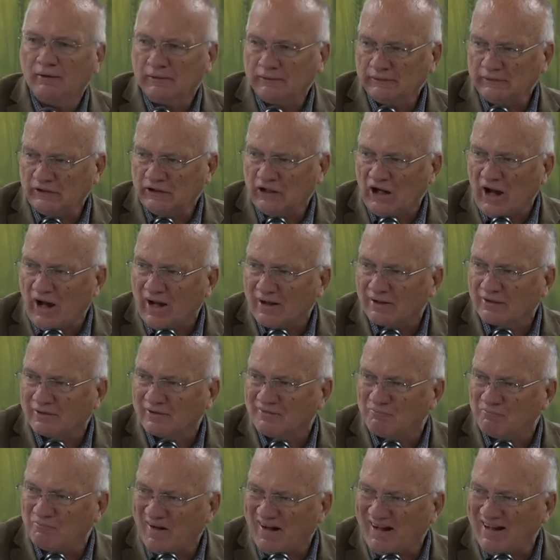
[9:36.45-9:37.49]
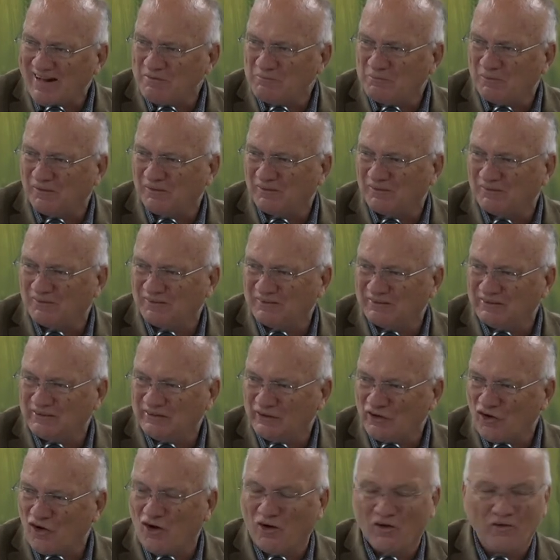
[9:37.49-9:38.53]
the God of the Bible
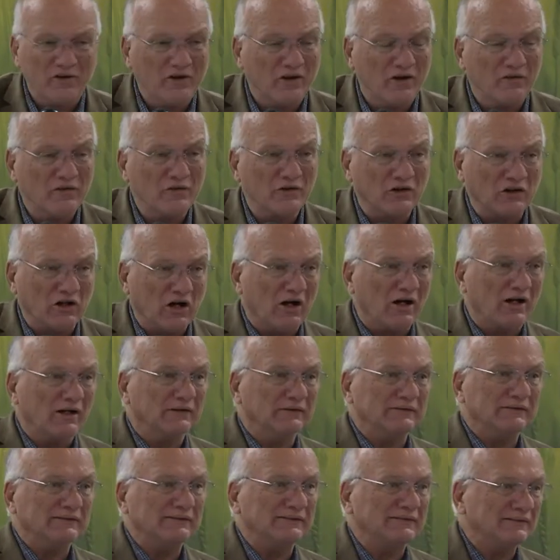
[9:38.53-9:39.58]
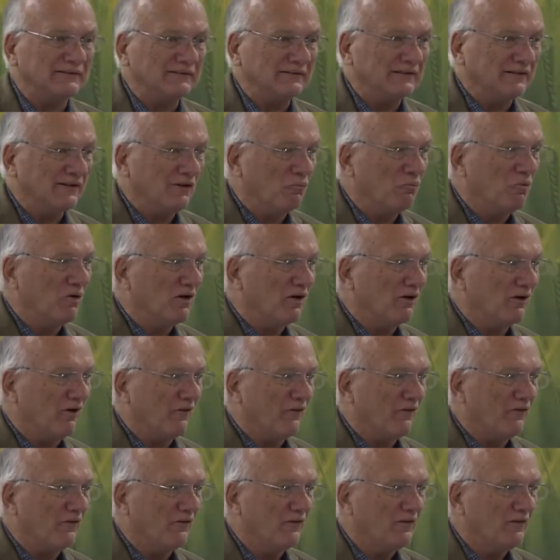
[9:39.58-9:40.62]
and all the other gods in the
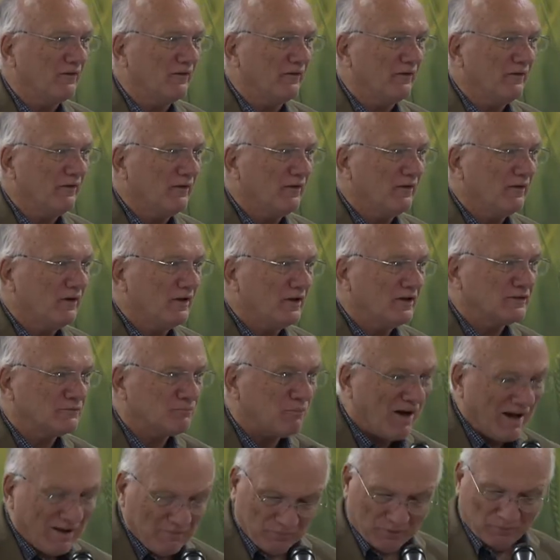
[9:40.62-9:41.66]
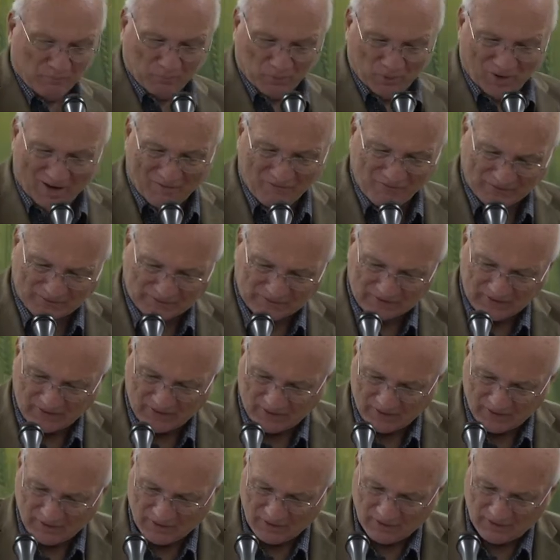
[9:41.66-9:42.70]
world is Bible prophecy.